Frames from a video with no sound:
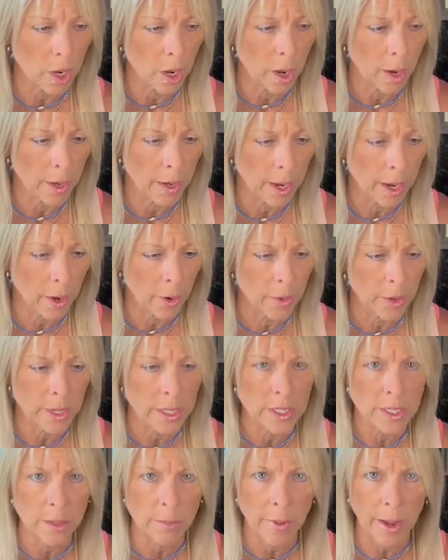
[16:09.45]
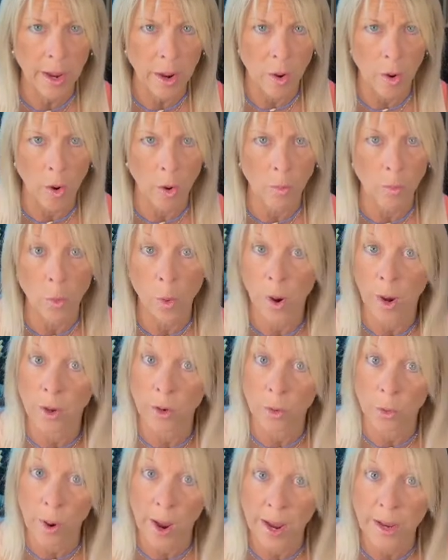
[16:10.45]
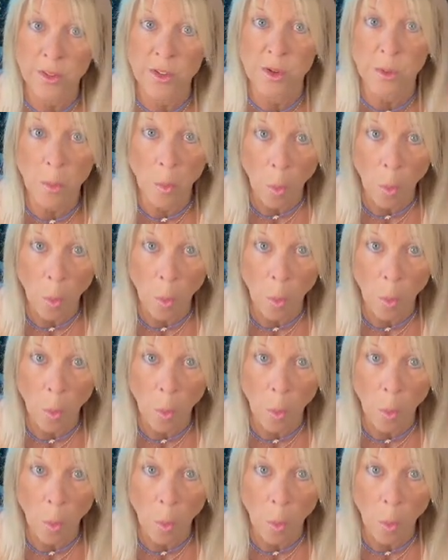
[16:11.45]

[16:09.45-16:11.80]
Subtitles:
on areas in my home where I knew I had some